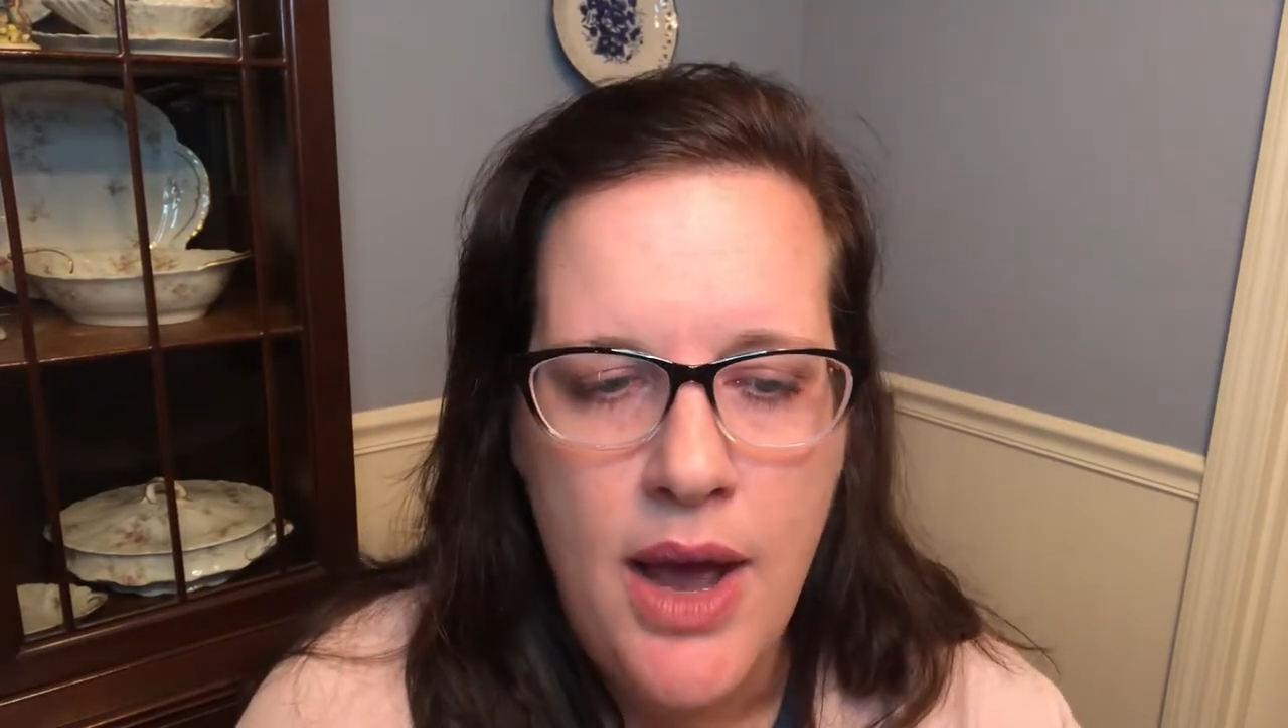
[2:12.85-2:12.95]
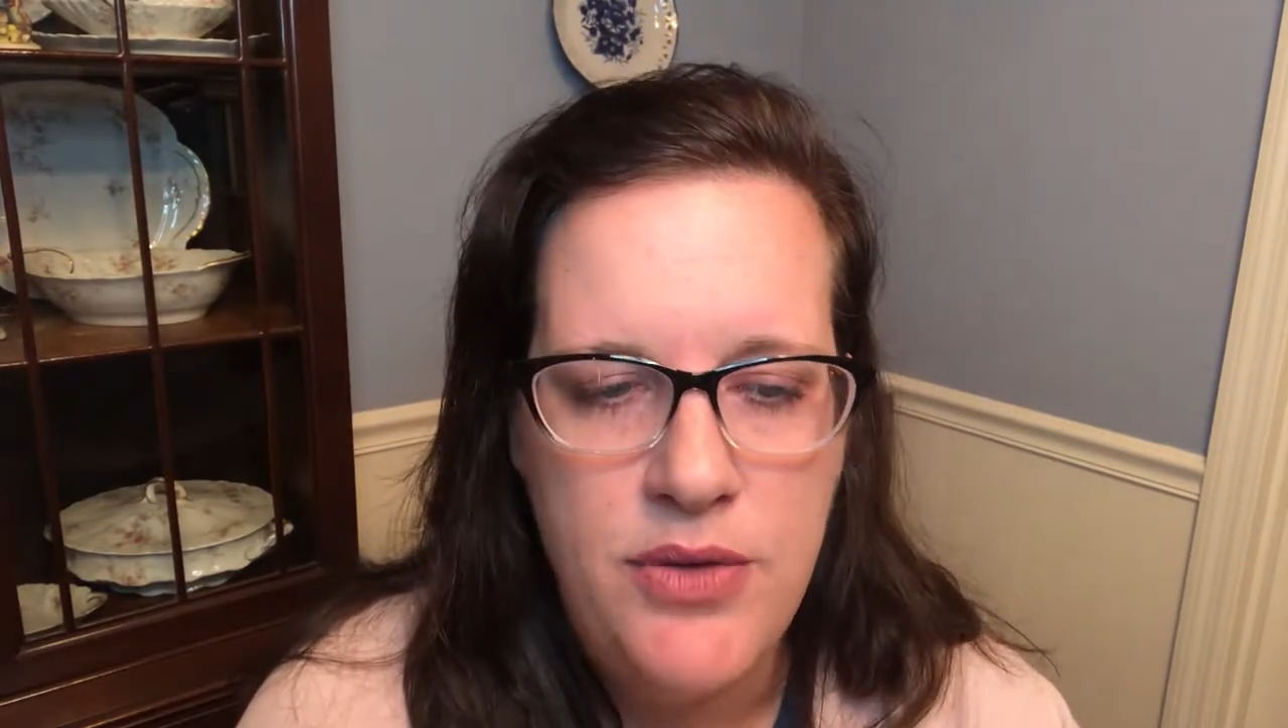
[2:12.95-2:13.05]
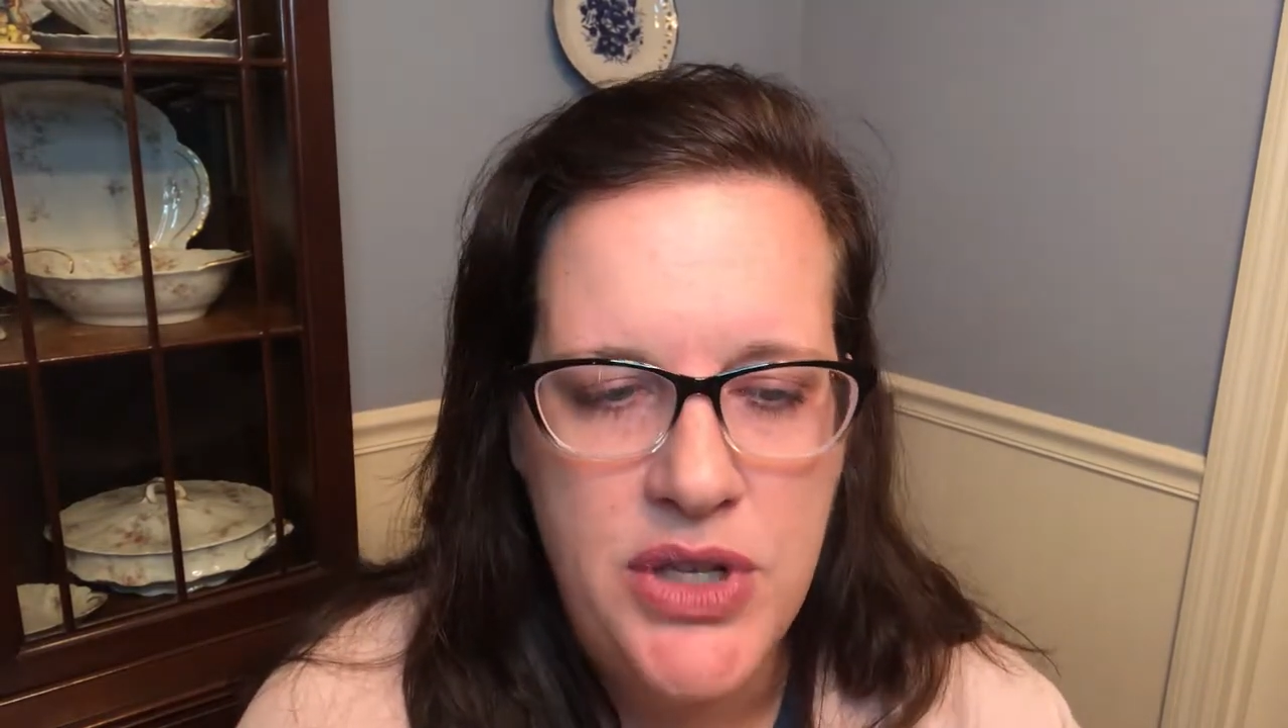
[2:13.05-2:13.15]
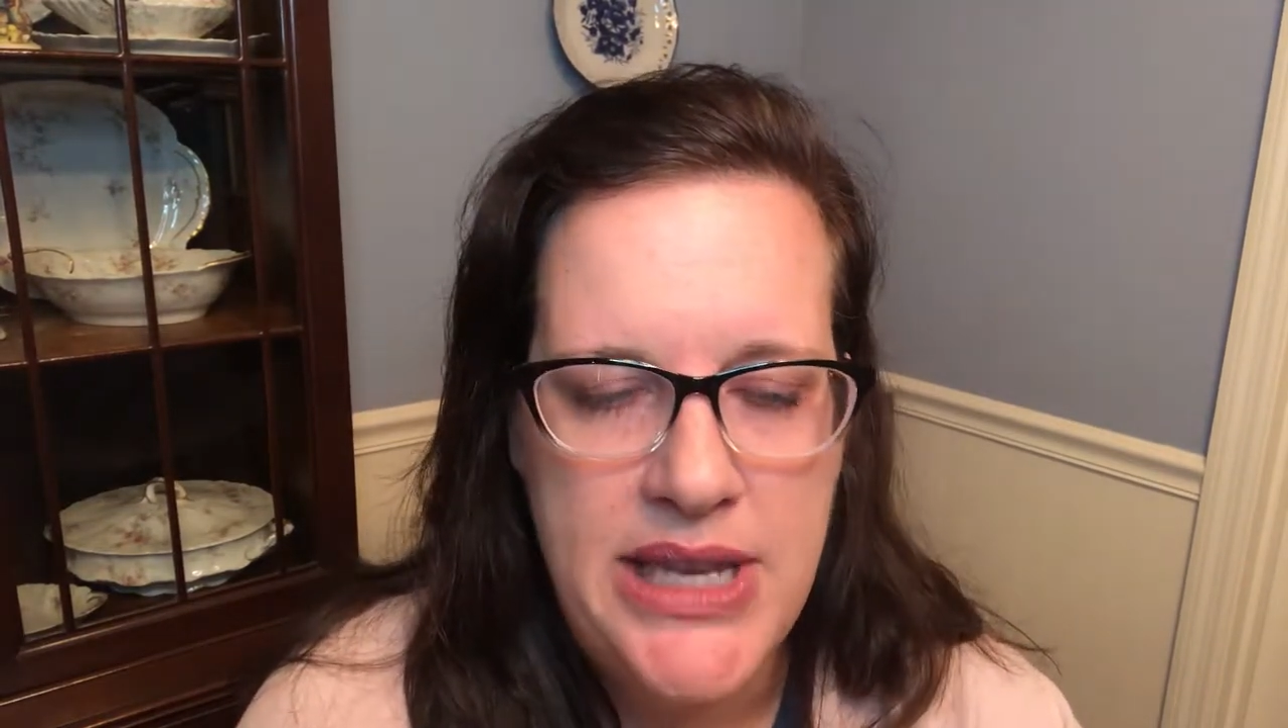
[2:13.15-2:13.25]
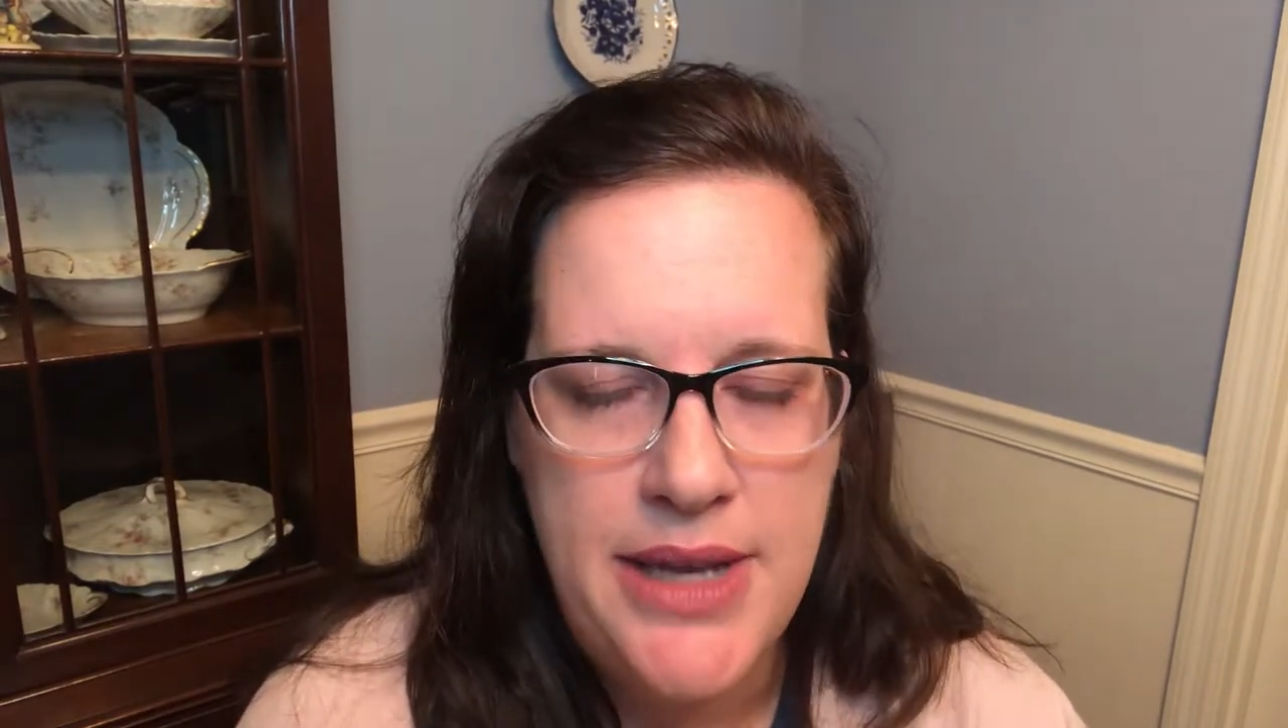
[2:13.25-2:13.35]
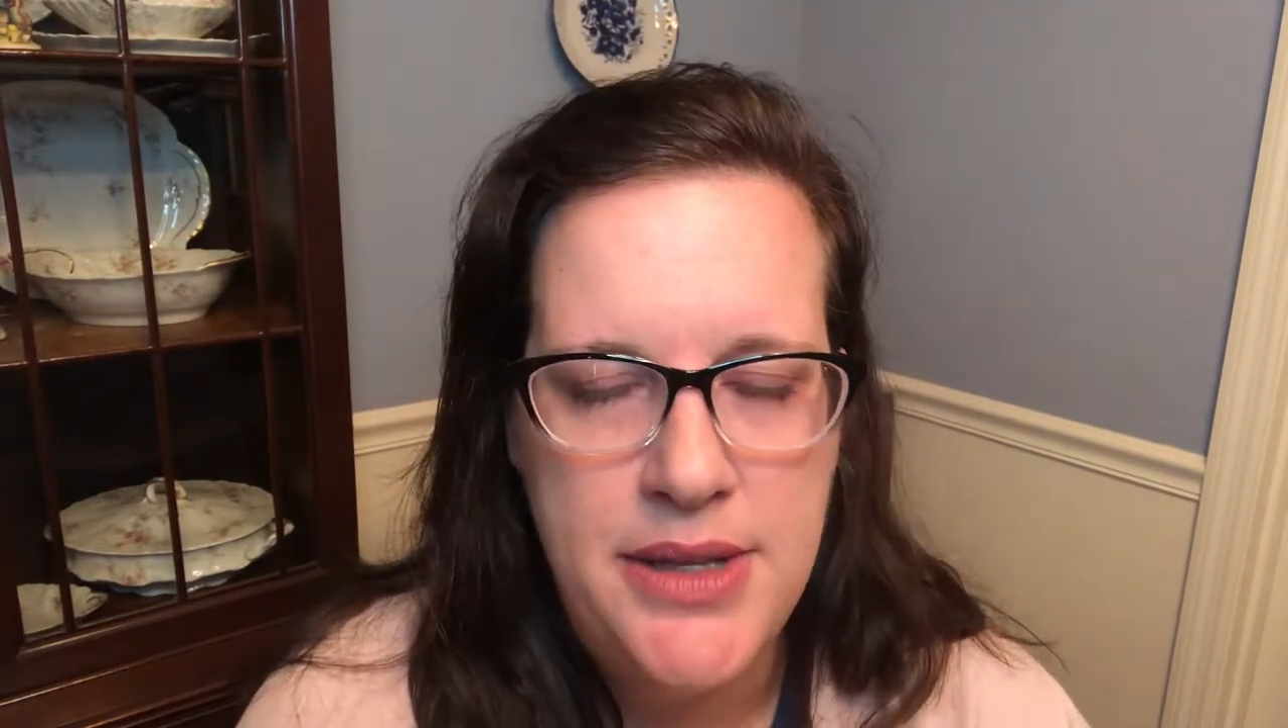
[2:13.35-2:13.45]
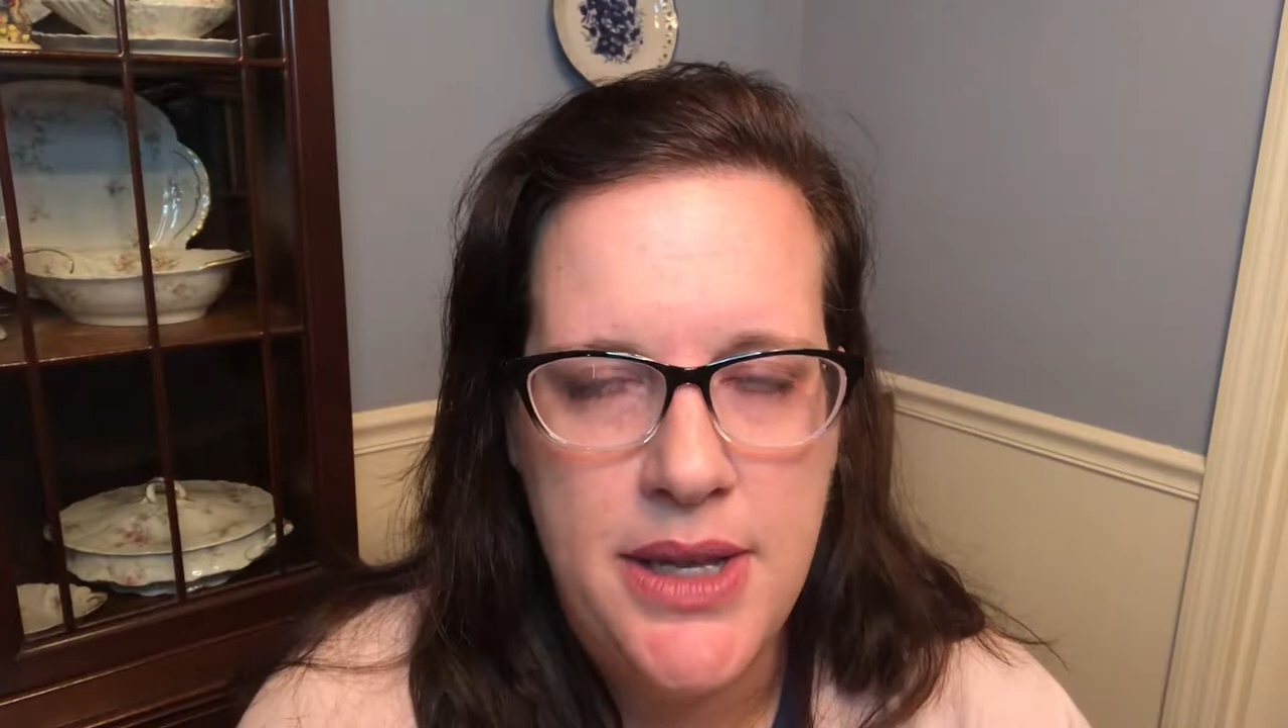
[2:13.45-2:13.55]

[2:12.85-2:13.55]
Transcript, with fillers: I've just had